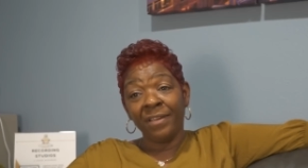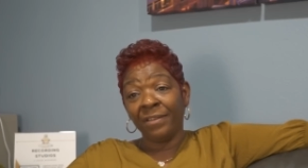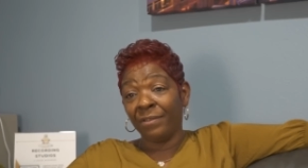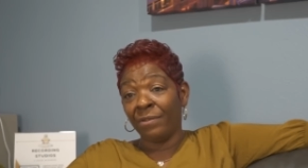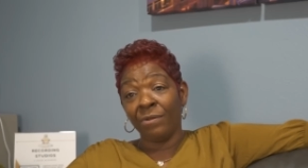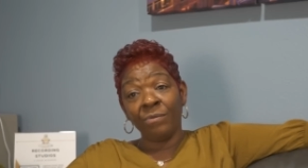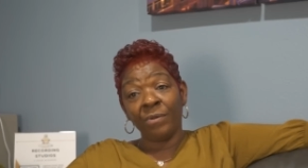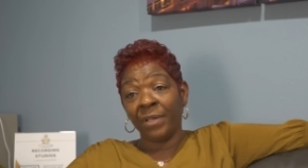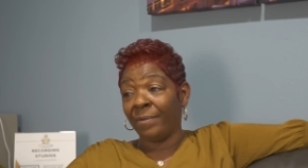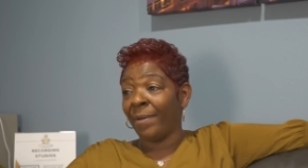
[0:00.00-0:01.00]
You
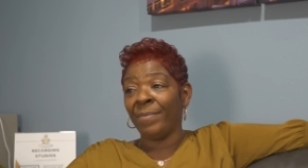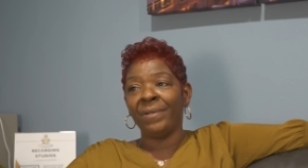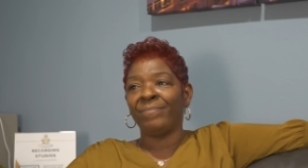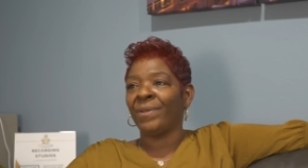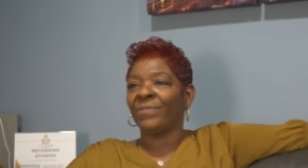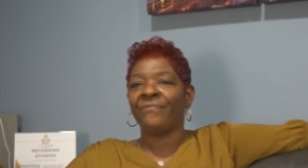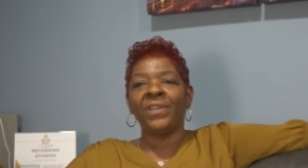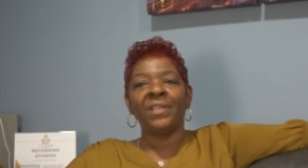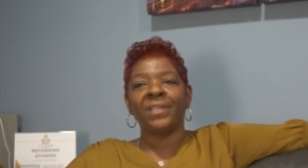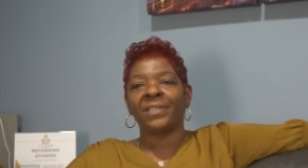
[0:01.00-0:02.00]
know, and I mean, they was
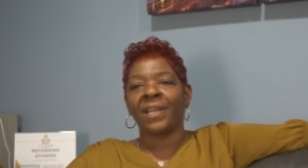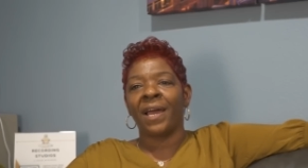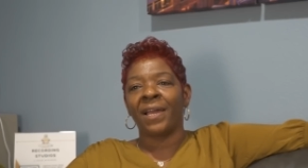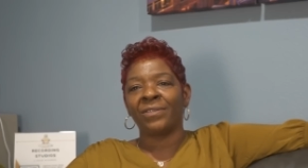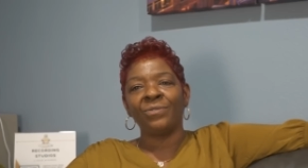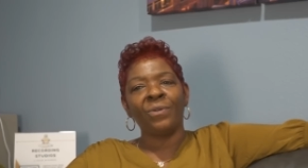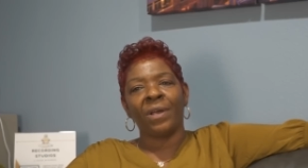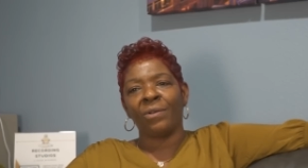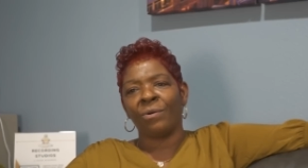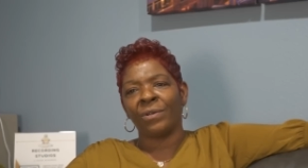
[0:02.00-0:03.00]
feeding us lies. You know
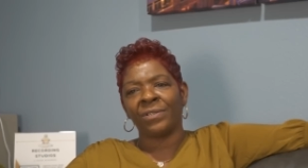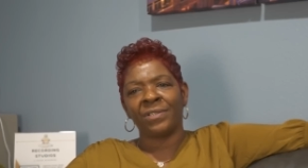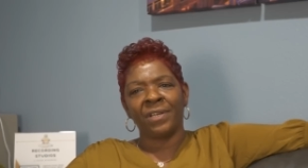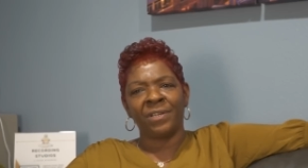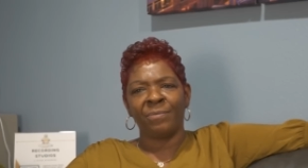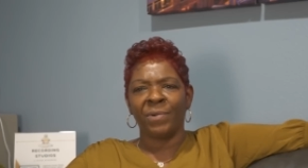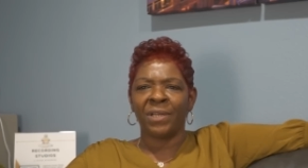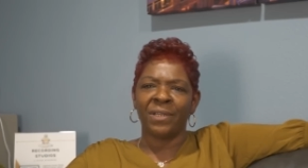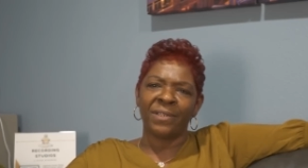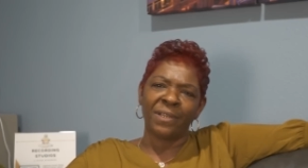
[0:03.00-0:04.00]
how lawyers take yep. your
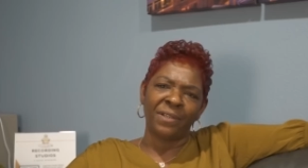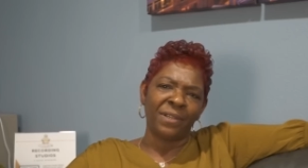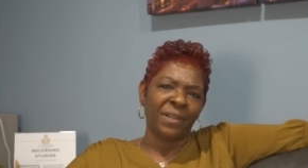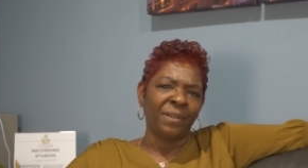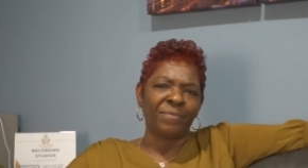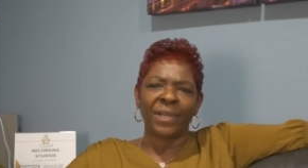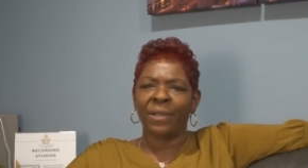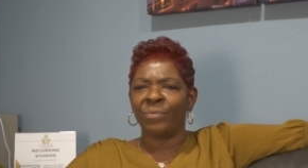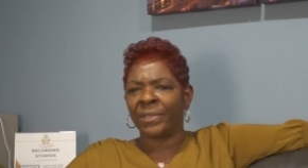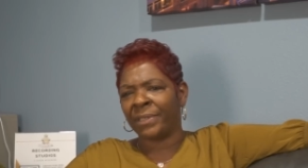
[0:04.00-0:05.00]
money and telling you they
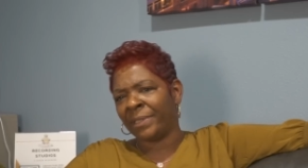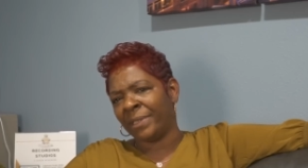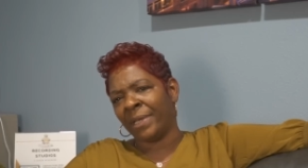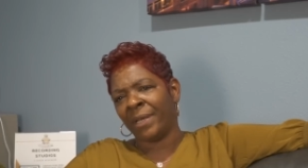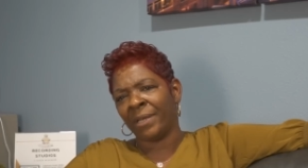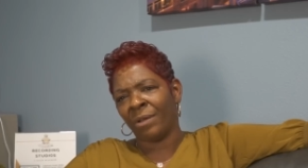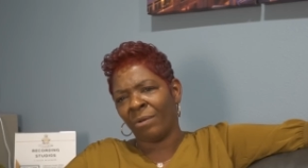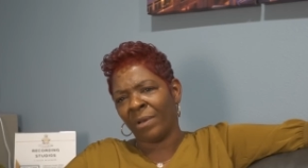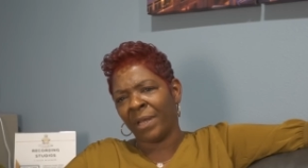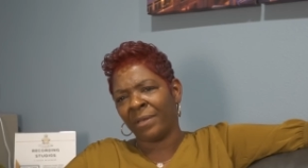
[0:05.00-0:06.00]
type with the DA and
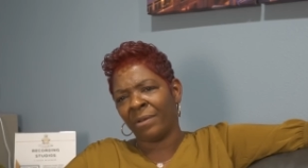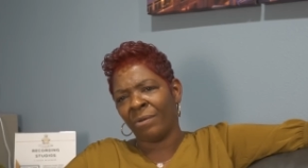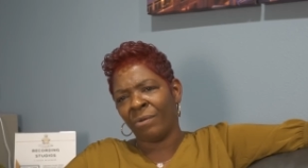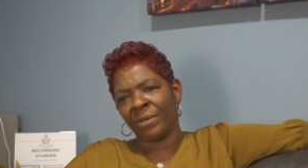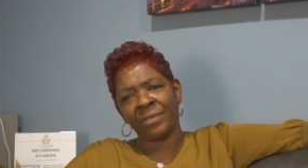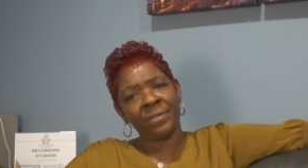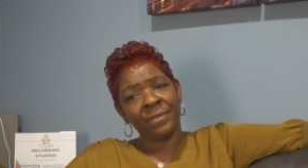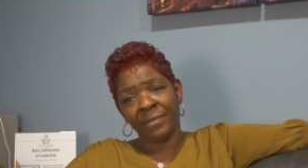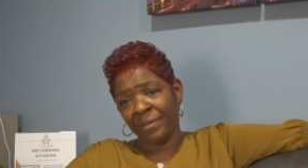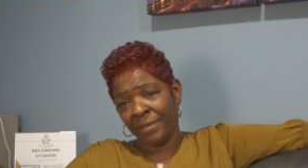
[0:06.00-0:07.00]
all that, Lord. Yep.
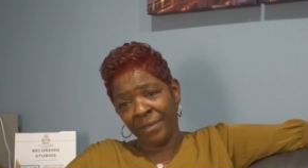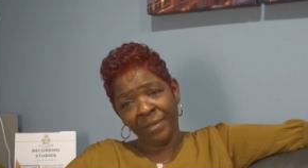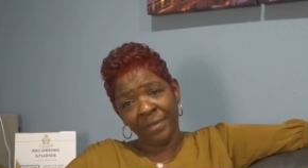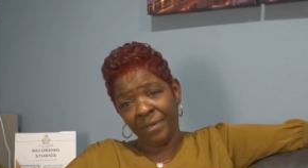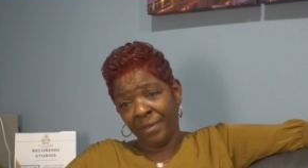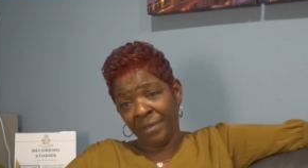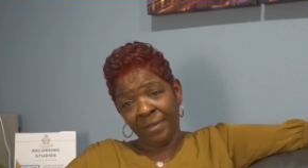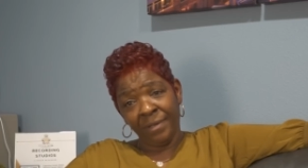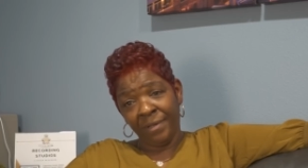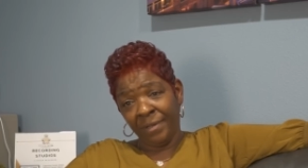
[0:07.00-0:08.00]
That's I
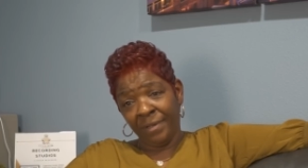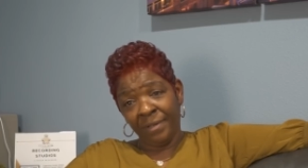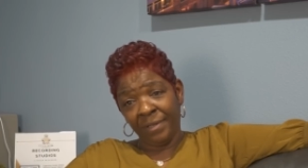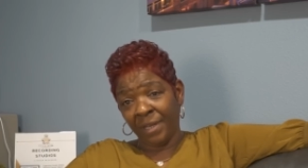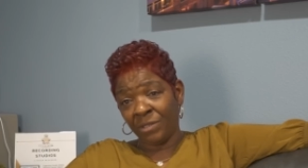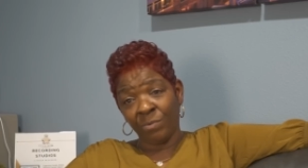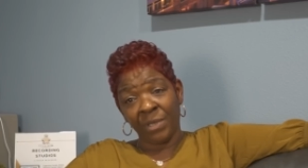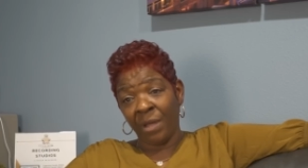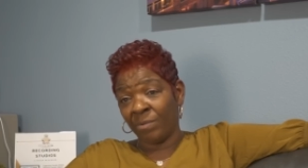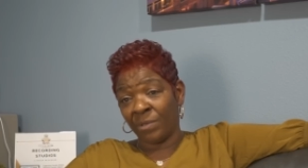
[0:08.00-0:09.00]
mean, what
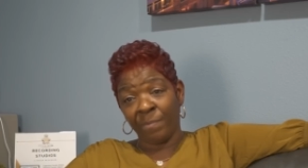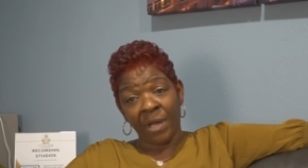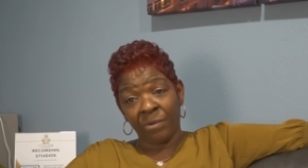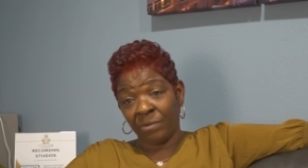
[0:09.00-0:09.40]
it, that was about.